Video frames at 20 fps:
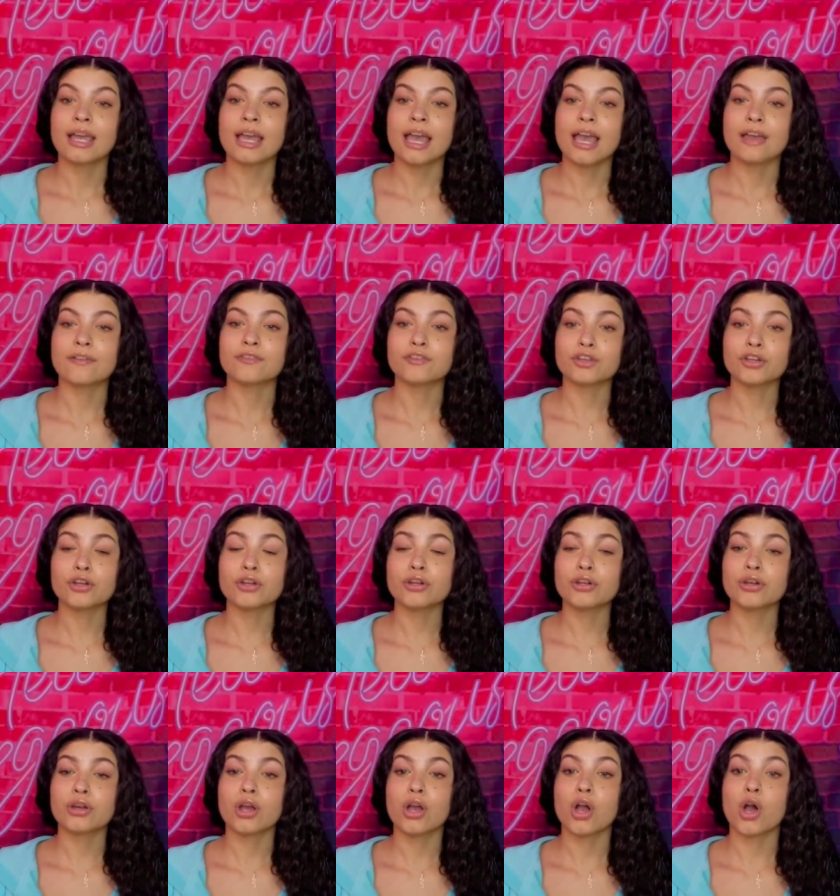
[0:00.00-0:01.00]
if
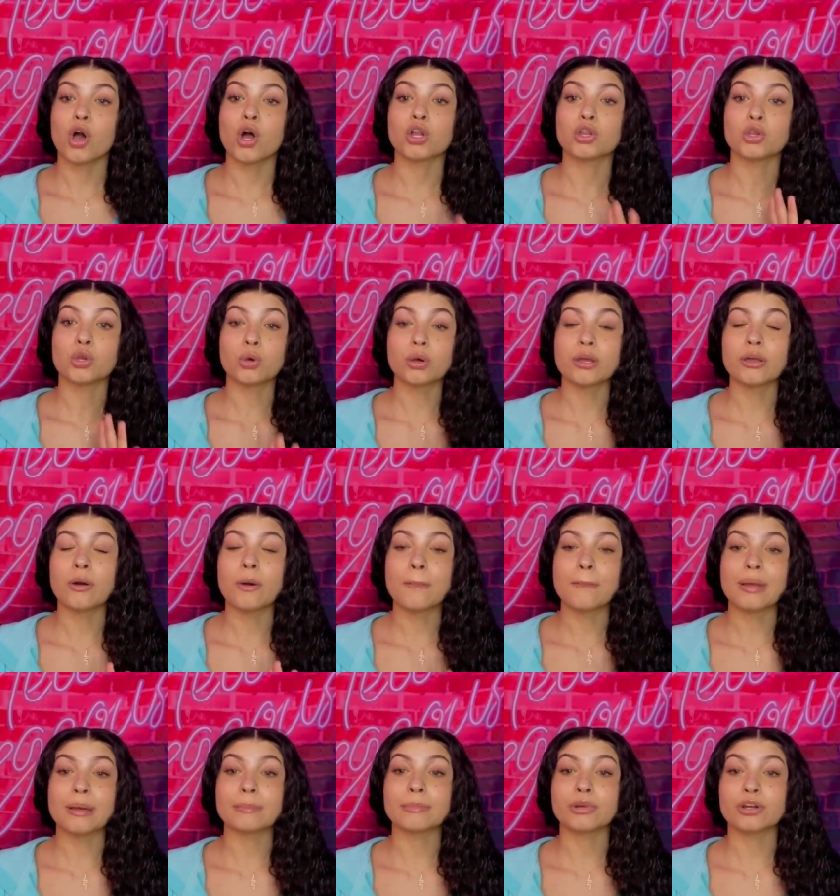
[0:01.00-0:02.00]
you're a loyal
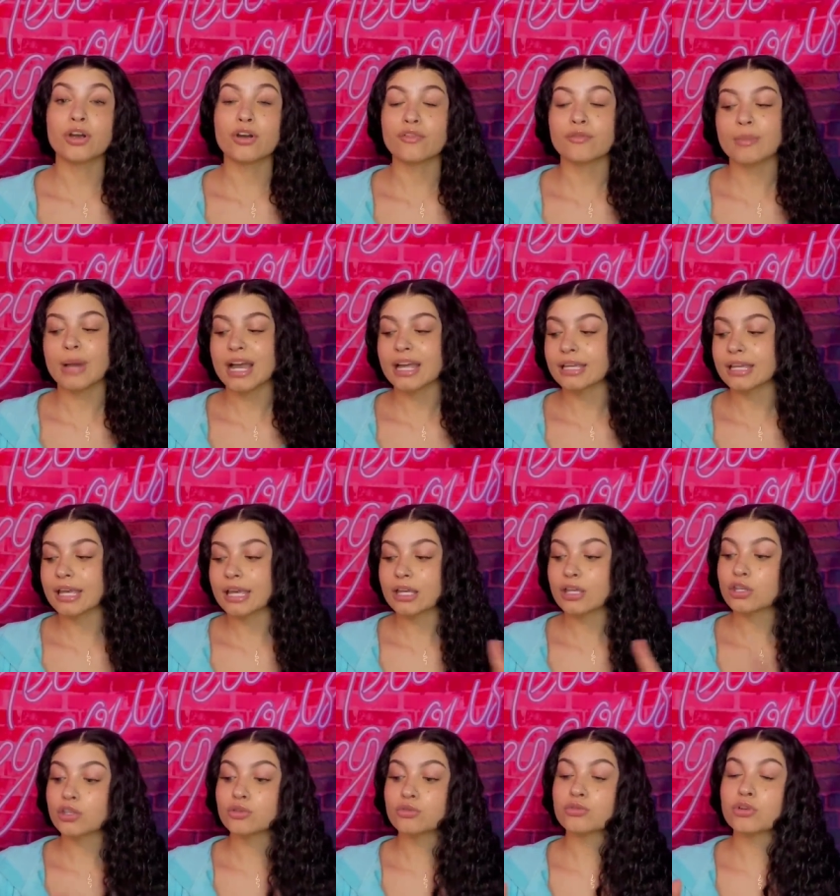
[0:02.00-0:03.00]
member of my
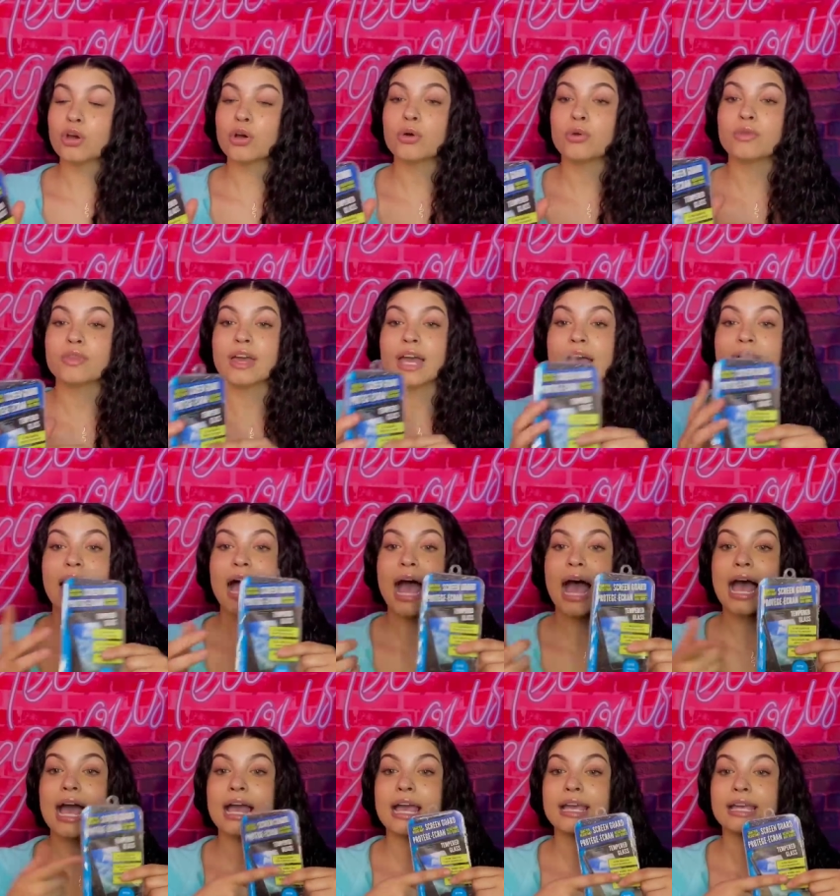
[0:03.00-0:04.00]
gang, you know that
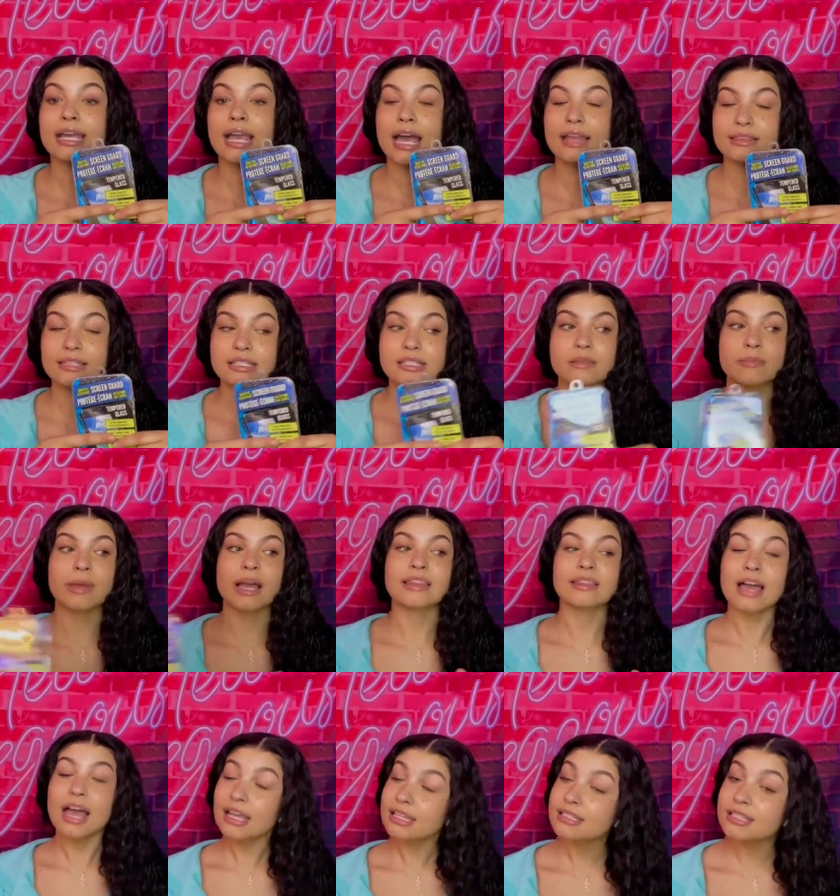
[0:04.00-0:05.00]
I got this in my
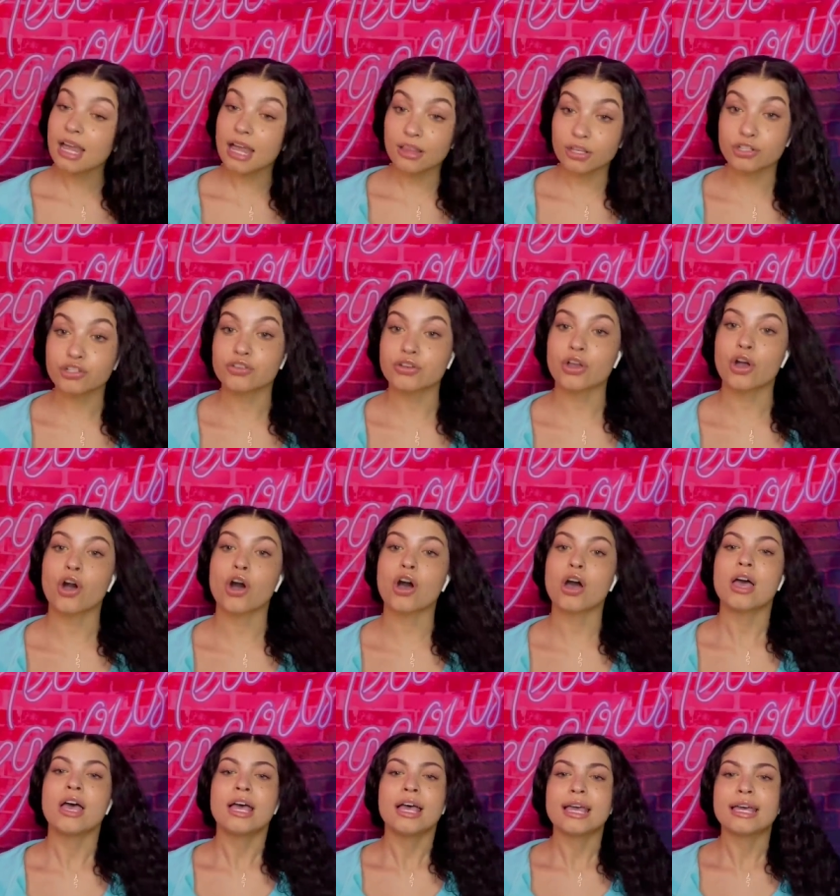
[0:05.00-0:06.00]
last Dollar Tree haul
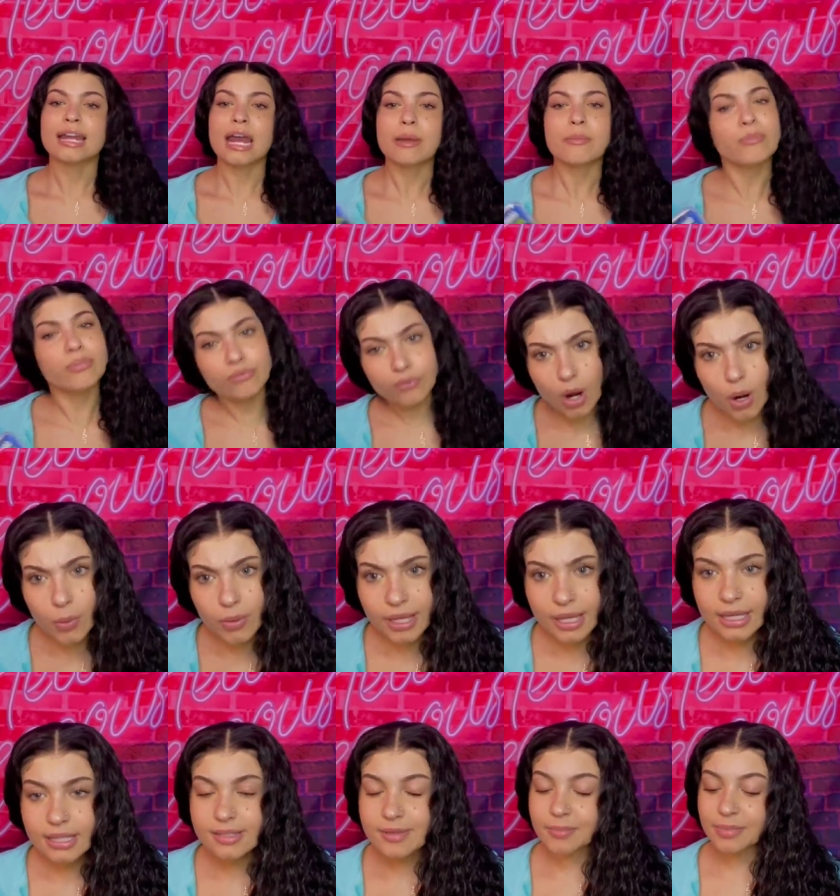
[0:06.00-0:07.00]
and I broke
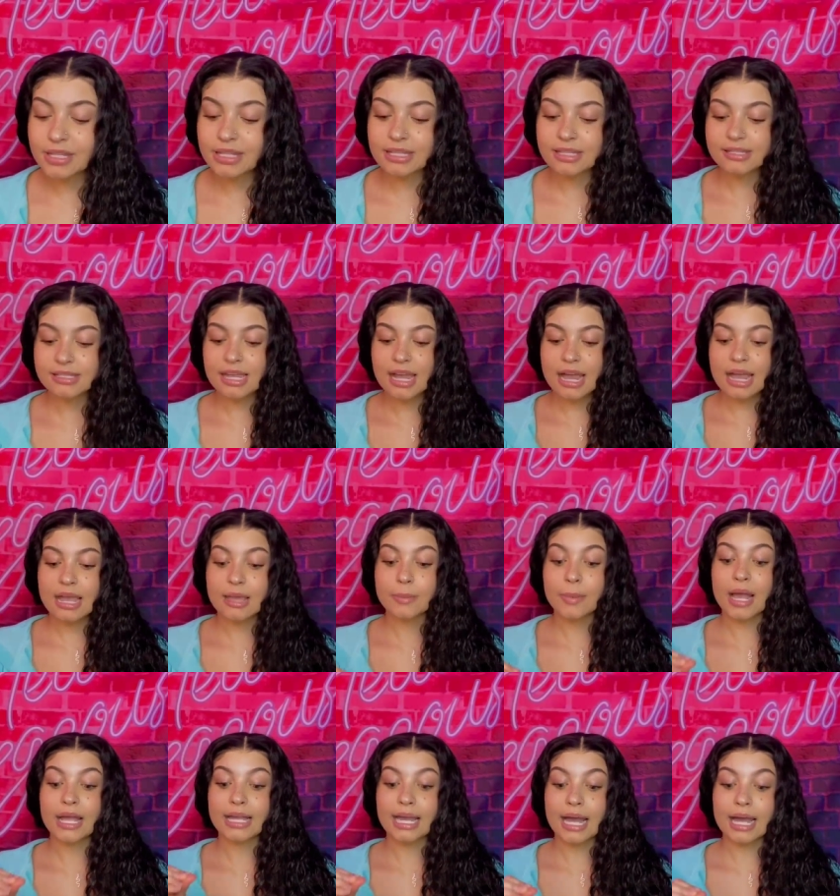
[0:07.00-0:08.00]
it, but this time
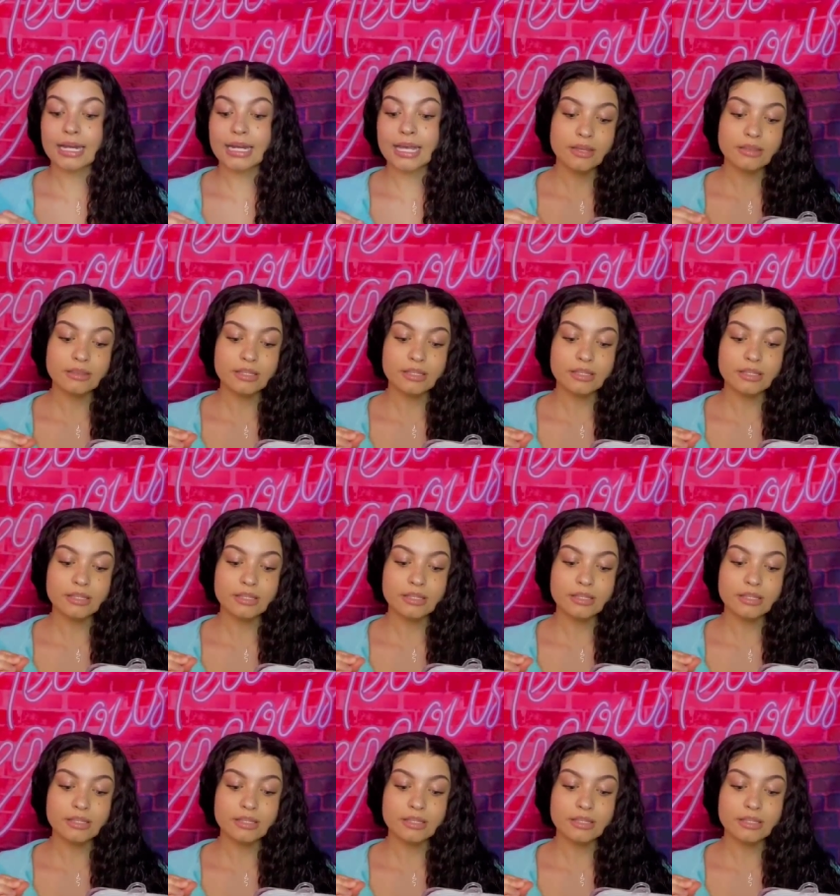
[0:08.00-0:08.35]
I got it.